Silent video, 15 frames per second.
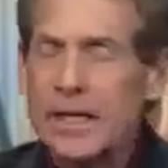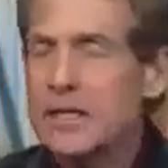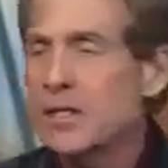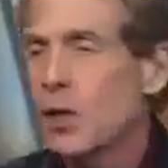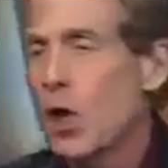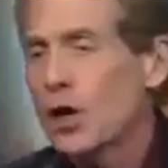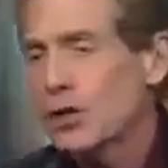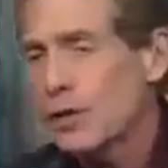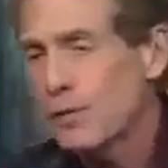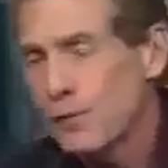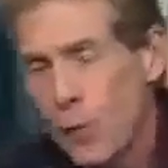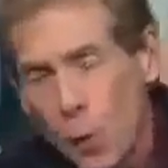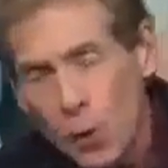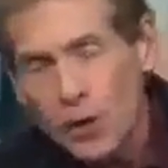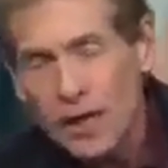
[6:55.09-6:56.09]
He's lost
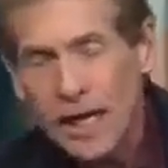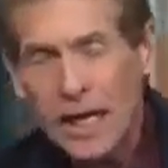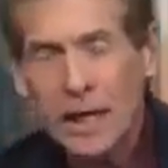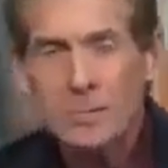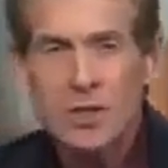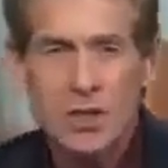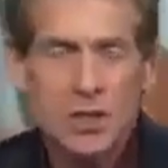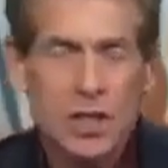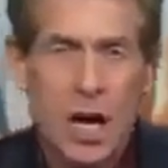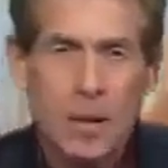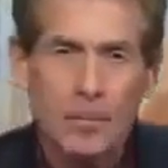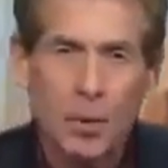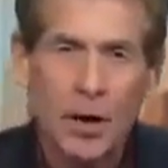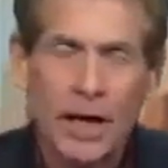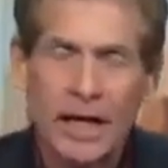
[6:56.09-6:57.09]
4 games to
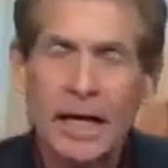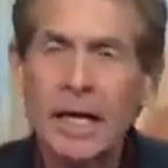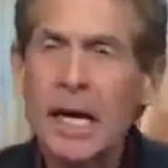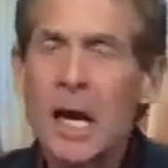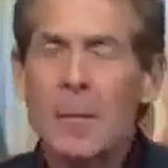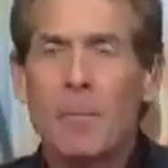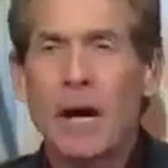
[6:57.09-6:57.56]
Tom Brady